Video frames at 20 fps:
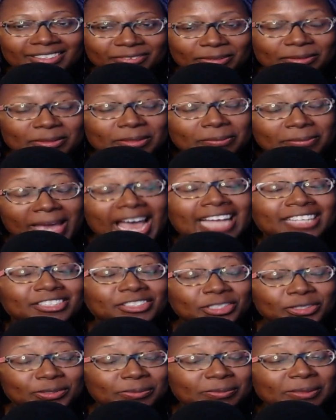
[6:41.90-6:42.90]
the
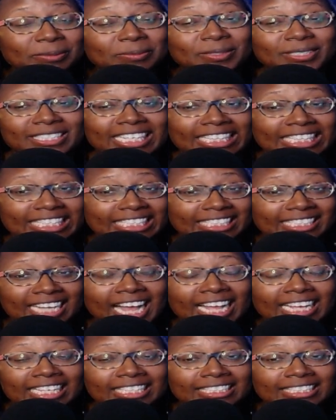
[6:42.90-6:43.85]
past she remembers that this guy